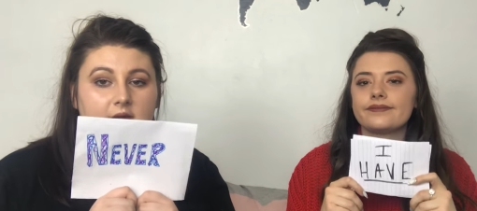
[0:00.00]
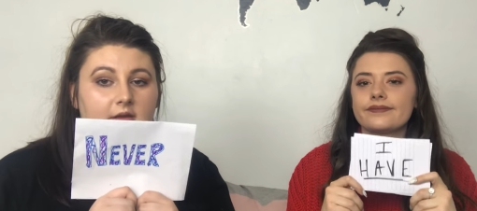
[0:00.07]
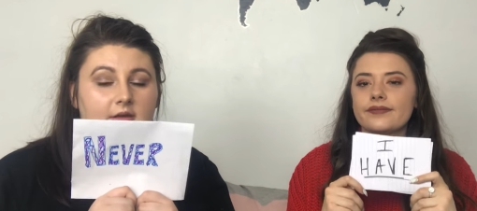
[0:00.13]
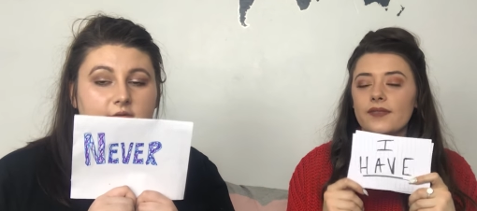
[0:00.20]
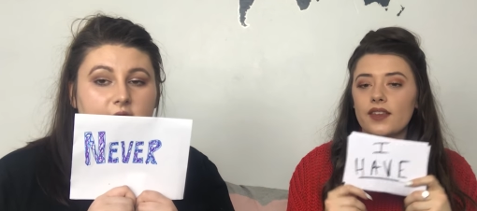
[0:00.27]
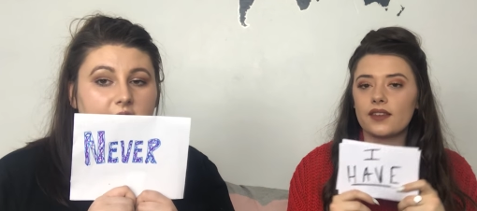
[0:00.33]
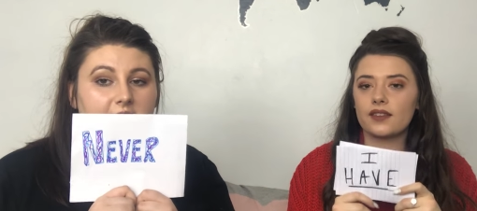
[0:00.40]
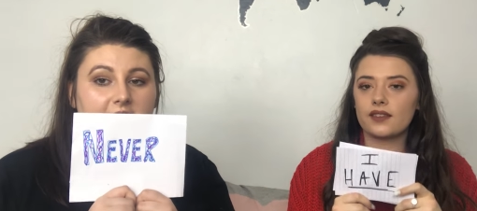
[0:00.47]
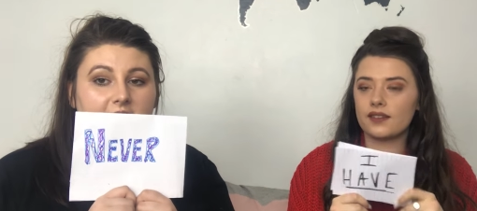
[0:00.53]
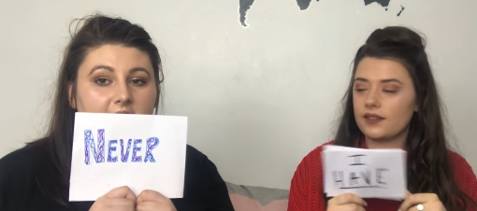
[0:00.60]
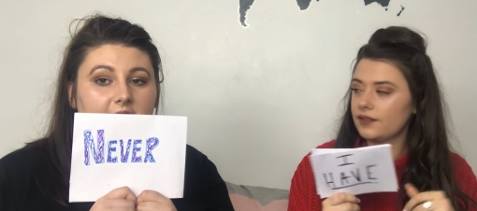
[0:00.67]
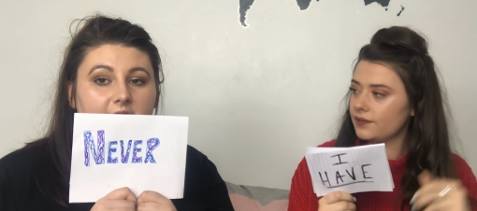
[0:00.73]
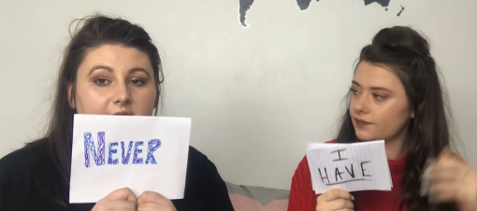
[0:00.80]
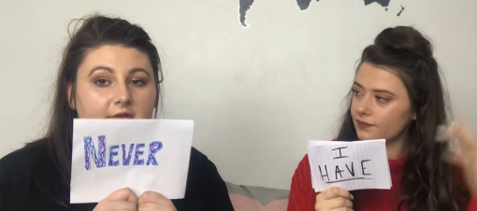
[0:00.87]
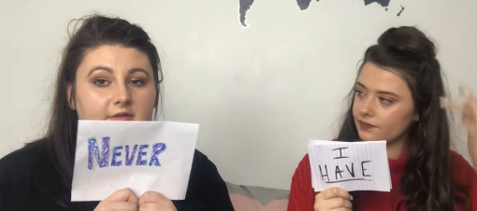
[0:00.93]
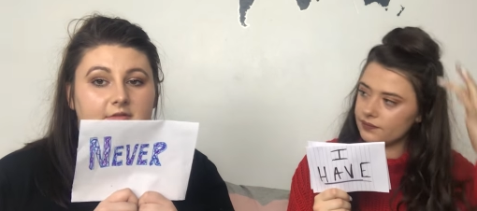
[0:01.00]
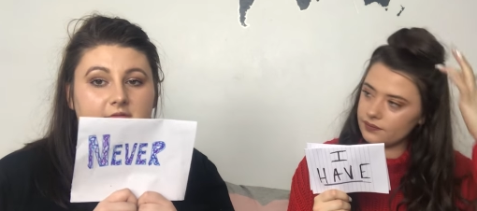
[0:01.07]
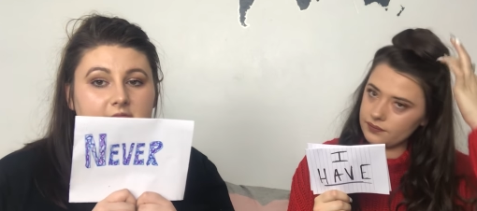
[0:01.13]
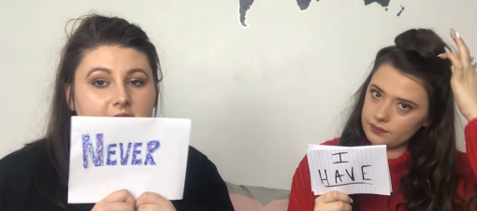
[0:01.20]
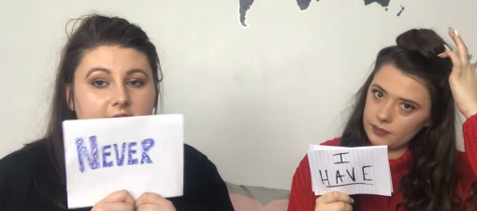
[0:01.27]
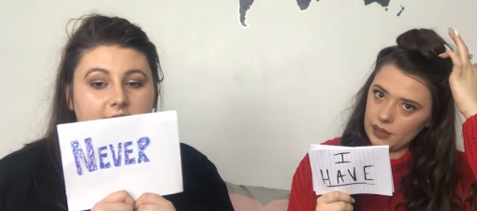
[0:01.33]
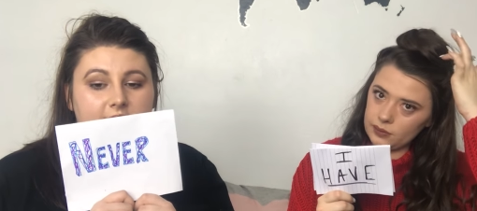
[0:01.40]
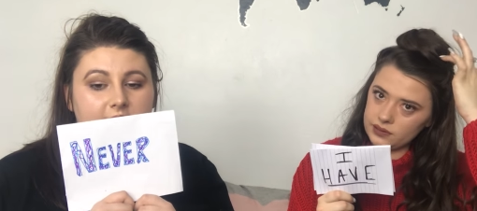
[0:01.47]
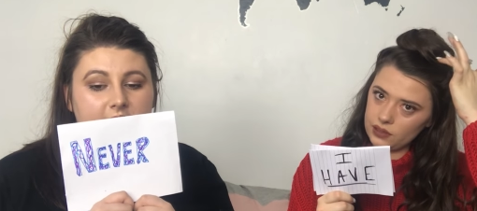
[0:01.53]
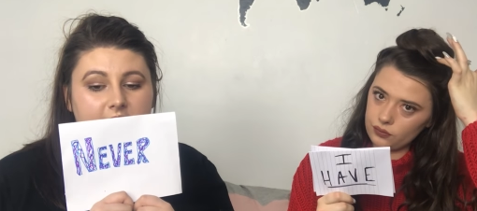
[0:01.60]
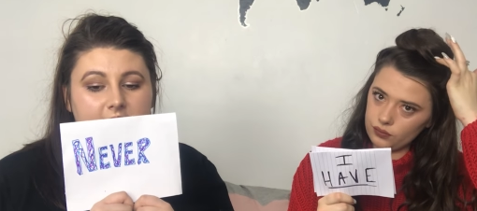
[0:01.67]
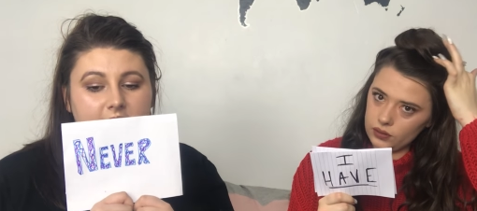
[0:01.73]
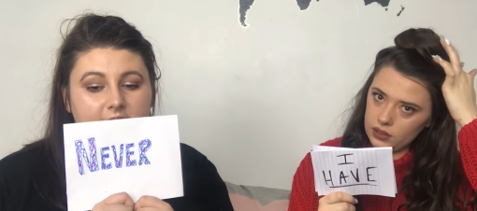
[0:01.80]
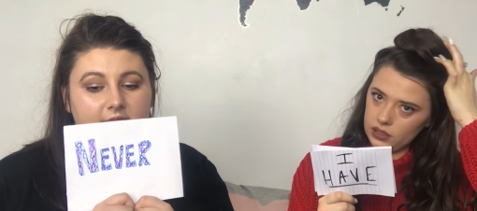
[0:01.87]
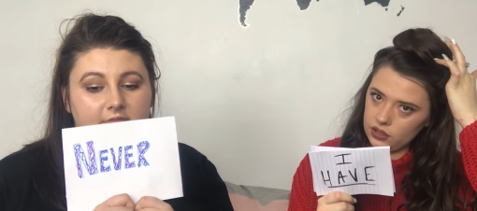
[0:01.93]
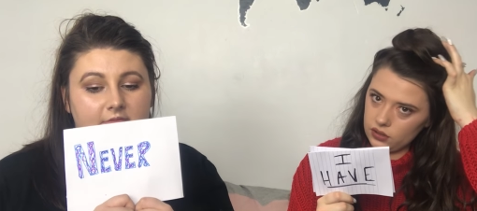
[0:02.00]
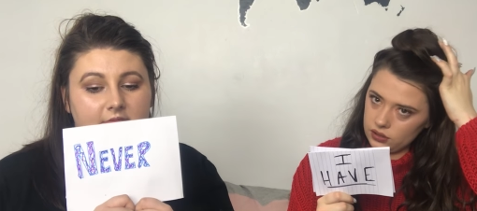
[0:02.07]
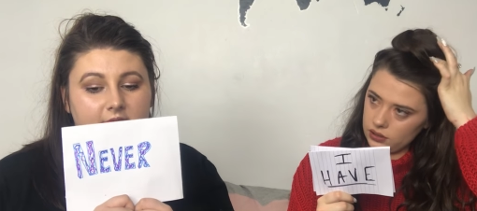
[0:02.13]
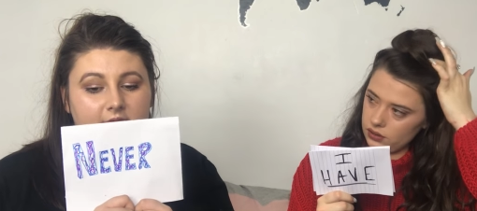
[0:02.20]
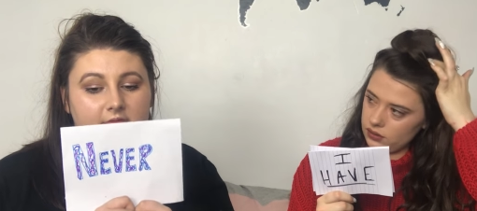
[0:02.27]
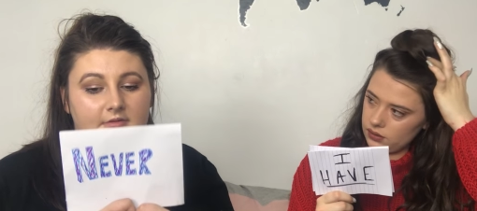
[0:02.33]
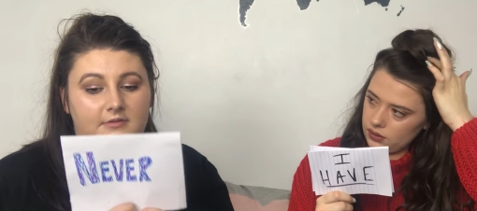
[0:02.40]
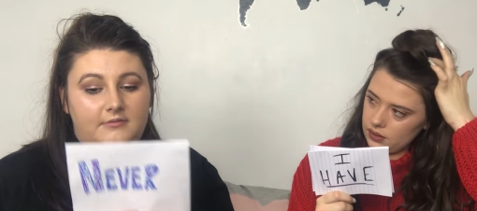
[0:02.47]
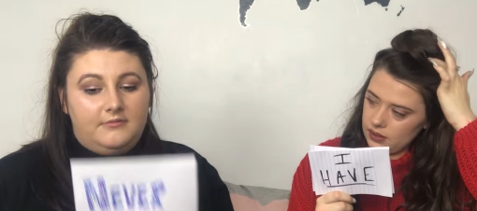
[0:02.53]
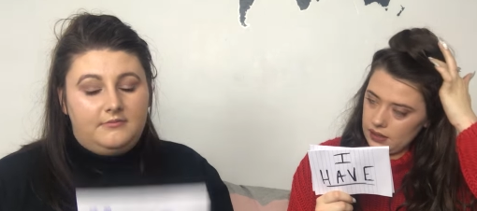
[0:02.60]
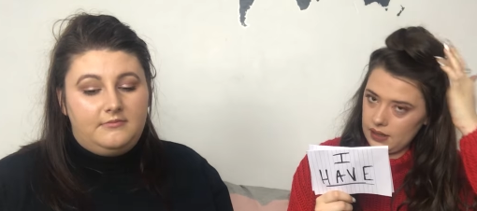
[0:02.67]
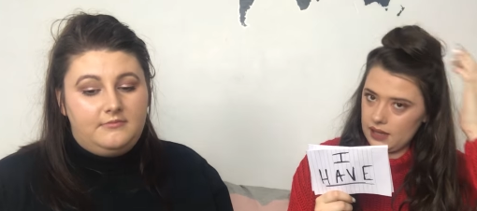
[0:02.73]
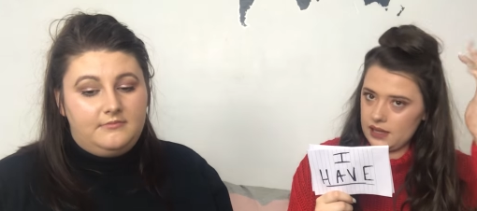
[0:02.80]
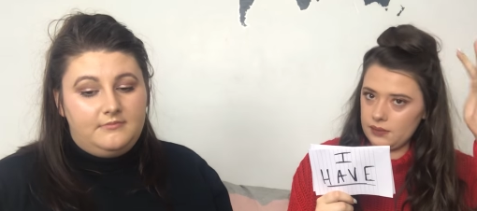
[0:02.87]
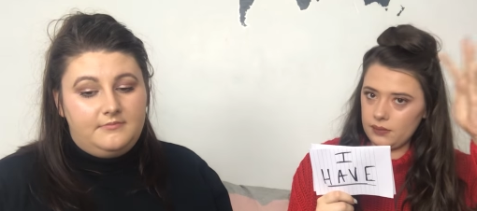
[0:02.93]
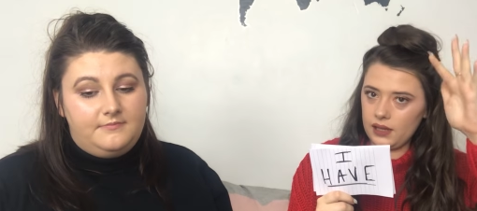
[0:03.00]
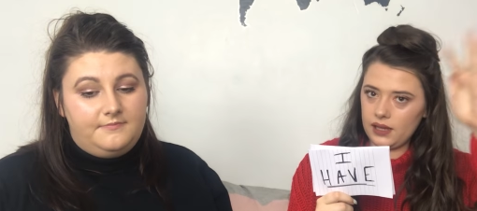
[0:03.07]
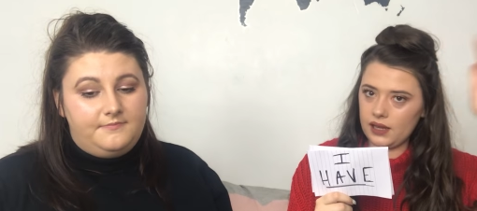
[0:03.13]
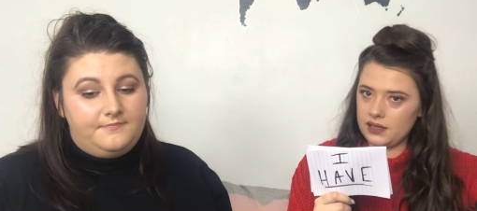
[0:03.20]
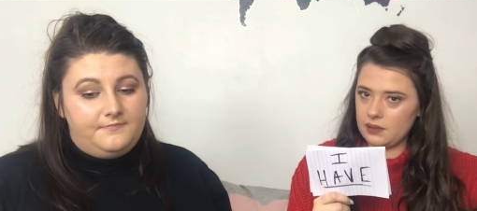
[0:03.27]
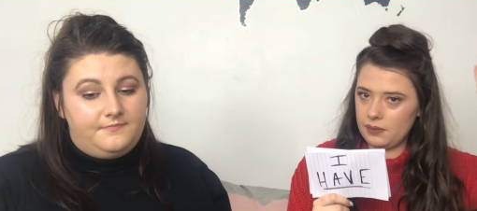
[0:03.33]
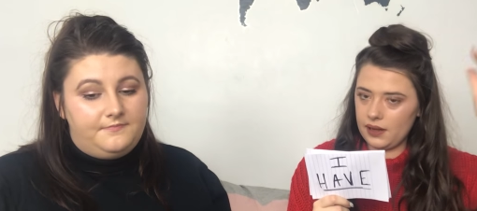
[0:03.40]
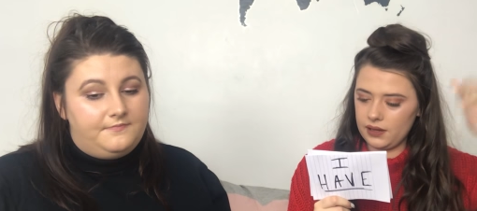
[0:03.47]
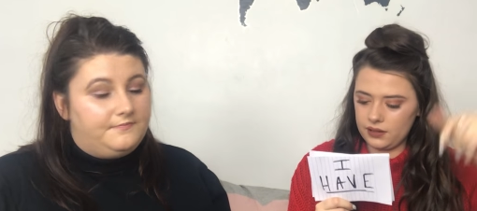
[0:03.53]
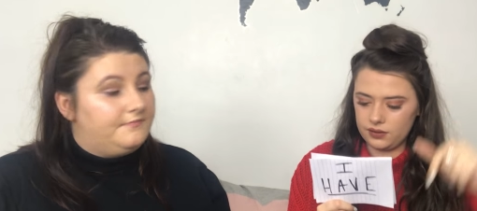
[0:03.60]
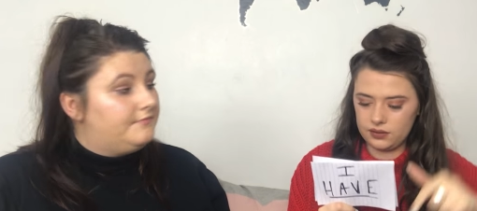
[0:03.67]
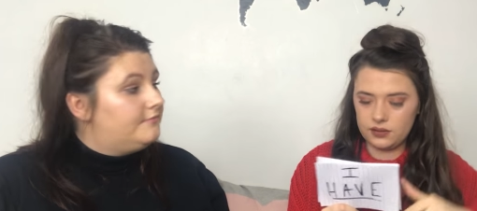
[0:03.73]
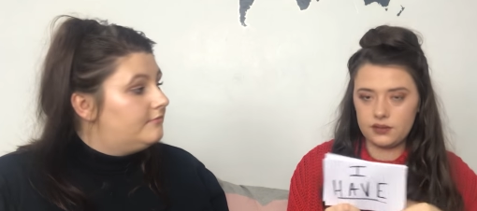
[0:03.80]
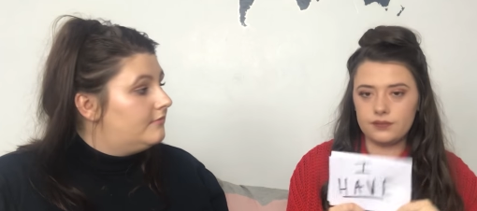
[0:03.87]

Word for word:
Speaker 1: I don't think I've ever. But I was like really young, and I'm like in the background